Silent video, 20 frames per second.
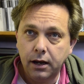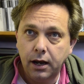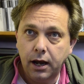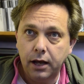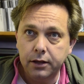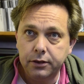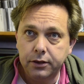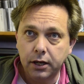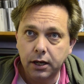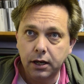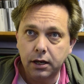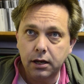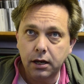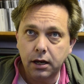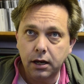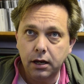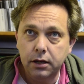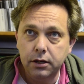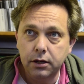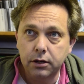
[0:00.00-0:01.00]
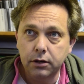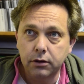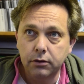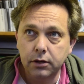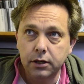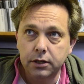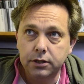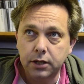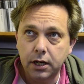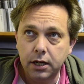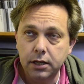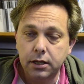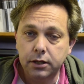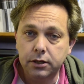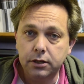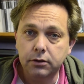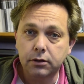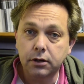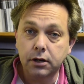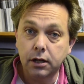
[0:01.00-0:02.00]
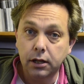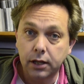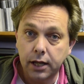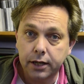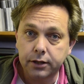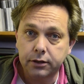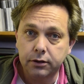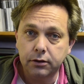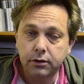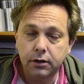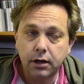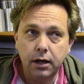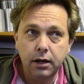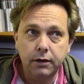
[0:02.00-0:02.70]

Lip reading: I think you can only say that you're a collector